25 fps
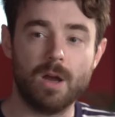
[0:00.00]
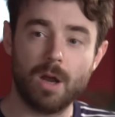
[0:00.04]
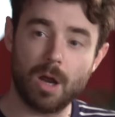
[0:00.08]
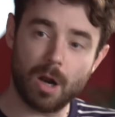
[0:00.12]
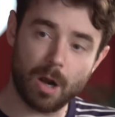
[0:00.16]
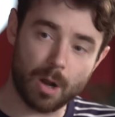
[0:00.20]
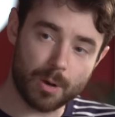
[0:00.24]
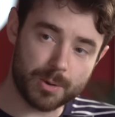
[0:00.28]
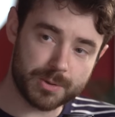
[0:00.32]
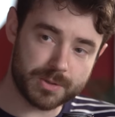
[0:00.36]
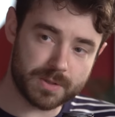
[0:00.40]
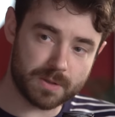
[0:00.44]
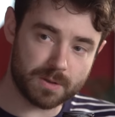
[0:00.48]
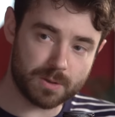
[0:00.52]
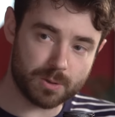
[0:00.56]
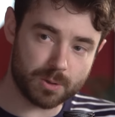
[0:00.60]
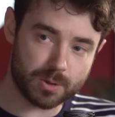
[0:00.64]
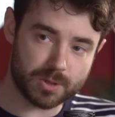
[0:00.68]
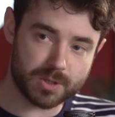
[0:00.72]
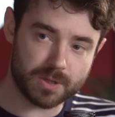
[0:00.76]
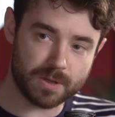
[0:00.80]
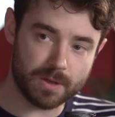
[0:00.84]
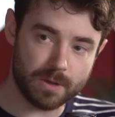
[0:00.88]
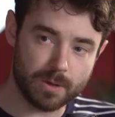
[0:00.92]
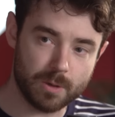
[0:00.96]
Closed the
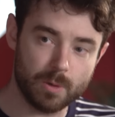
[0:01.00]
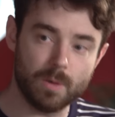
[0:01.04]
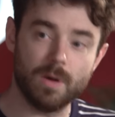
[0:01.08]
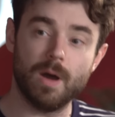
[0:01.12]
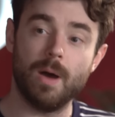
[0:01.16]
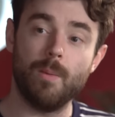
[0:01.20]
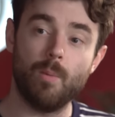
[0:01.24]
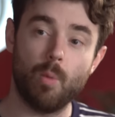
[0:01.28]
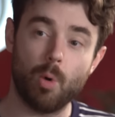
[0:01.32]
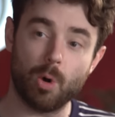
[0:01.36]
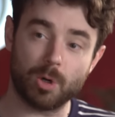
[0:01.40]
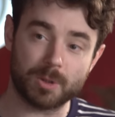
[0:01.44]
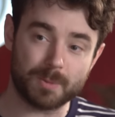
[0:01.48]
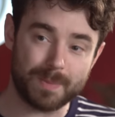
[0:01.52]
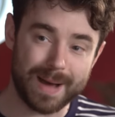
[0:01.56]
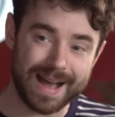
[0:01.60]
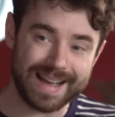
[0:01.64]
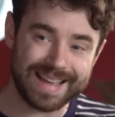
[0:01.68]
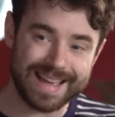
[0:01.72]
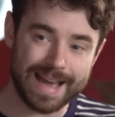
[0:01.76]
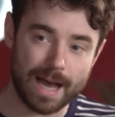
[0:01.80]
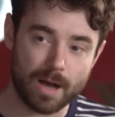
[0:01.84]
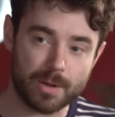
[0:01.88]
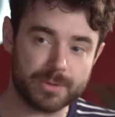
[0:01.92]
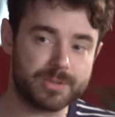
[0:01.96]
door too and walked
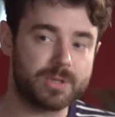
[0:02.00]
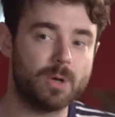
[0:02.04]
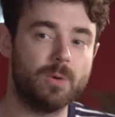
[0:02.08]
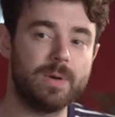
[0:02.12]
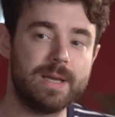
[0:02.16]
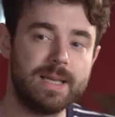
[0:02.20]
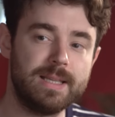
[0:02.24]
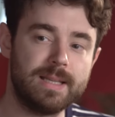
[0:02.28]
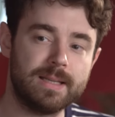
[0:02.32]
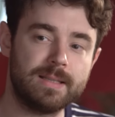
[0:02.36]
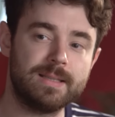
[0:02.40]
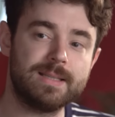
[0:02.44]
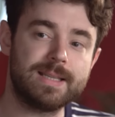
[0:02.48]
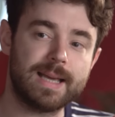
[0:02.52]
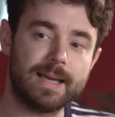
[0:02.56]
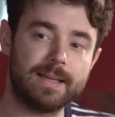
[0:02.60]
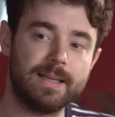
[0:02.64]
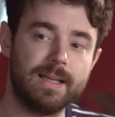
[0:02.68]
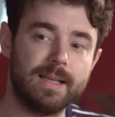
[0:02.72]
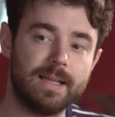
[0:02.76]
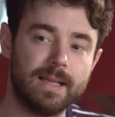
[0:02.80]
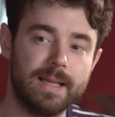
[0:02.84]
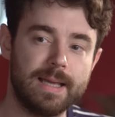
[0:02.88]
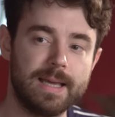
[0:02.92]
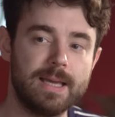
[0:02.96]
back out. So he didn't
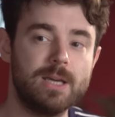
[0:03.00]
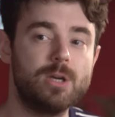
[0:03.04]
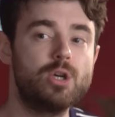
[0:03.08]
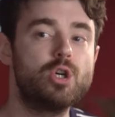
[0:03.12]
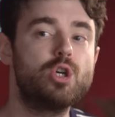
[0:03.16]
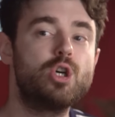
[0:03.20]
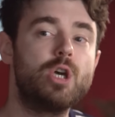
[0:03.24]
technically...